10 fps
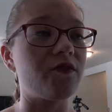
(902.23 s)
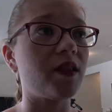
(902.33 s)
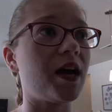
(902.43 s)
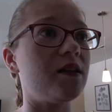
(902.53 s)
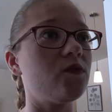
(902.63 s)
for
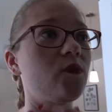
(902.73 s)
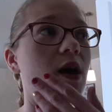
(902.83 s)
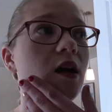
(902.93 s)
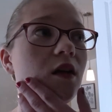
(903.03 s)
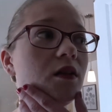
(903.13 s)
that as
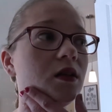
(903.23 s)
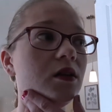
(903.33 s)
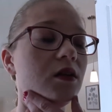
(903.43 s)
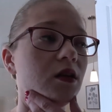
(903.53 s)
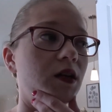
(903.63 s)
well.
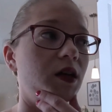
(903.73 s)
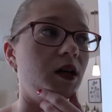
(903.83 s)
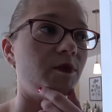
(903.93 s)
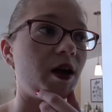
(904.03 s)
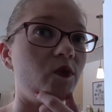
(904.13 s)

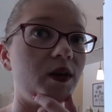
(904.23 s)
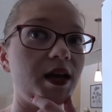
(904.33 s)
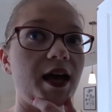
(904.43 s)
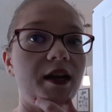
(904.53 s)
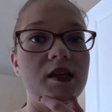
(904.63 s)
I went
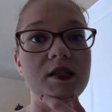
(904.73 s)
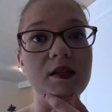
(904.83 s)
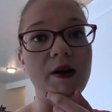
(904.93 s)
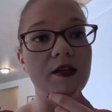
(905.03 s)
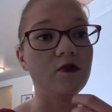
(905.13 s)
ahead and
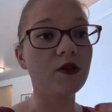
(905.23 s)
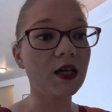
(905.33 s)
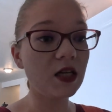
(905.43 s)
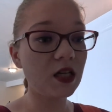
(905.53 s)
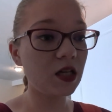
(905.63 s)
did my
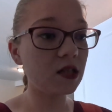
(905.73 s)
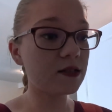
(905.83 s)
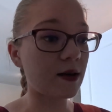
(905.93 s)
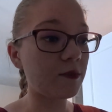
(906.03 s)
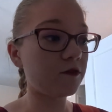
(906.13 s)
zucchini,
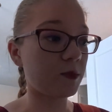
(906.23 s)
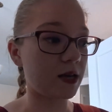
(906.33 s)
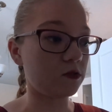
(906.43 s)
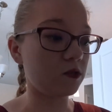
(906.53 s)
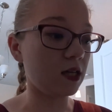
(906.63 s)
some of my
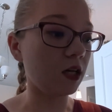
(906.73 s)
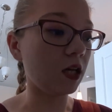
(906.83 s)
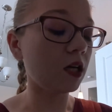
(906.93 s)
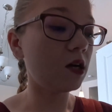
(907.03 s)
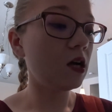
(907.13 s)

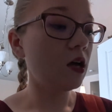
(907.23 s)
zucchini